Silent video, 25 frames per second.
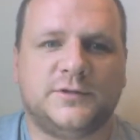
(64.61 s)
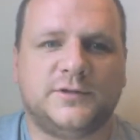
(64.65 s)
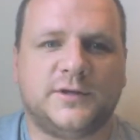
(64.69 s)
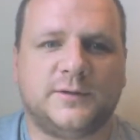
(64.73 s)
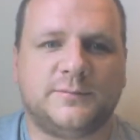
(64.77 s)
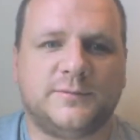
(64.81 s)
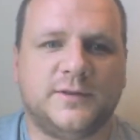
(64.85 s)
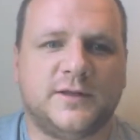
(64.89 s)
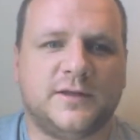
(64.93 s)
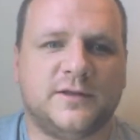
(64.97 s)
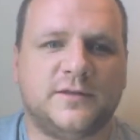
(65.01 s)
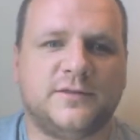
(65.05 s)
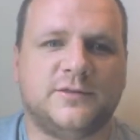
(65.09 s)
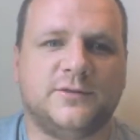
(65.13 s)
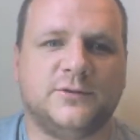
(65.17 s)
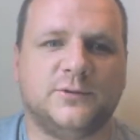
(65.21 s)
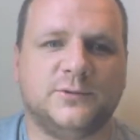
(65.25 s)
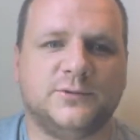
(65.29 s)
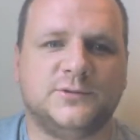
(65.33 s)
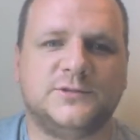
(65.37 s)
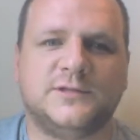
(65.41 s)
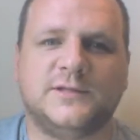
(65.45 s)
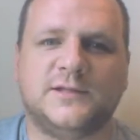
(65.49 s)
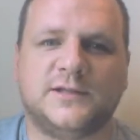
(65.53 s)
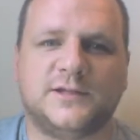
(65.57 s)
up their
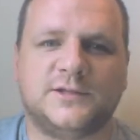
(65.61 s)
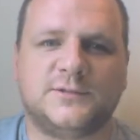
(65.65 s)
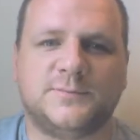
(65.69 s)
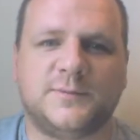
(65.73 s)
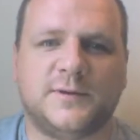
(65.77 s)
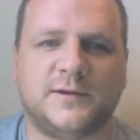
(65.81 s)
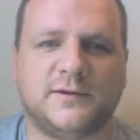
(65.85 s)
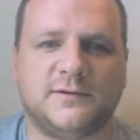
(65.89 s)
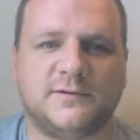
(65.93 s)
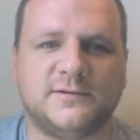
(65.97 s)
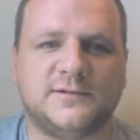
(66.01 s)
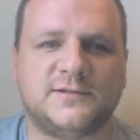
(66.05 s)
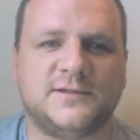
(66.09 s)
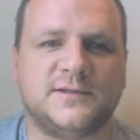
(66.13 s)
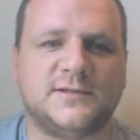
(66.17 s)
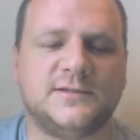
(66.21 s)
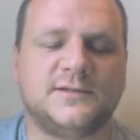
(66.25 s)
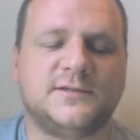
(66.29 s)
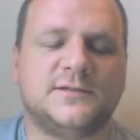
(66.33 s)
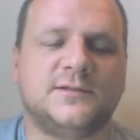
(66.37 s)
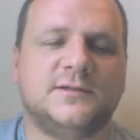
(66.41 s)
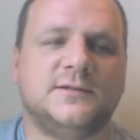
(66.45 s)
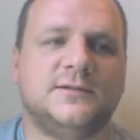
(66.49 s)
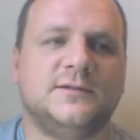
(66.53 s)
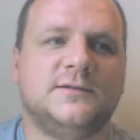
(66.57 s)
thoughts and experiences